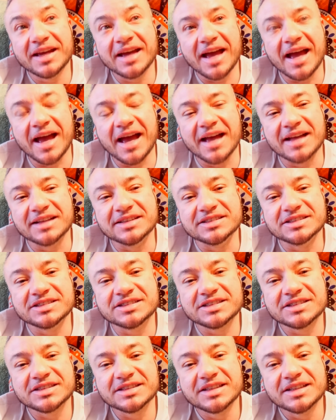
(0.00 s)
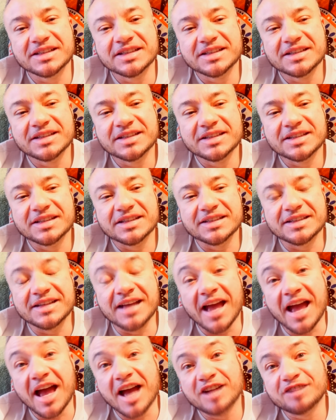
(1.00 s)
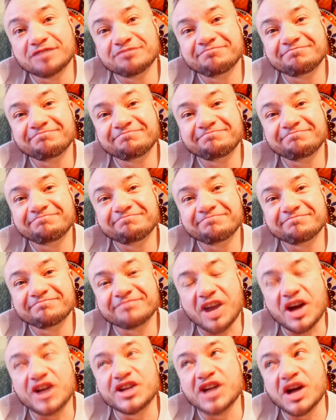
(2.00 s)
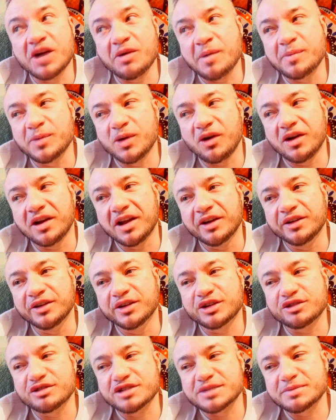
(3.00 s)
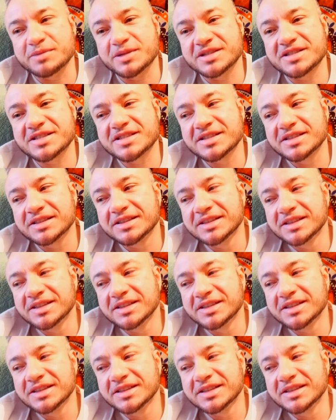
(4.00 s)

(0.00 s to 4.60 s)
and yeah, I know I'm not alone at Christmas,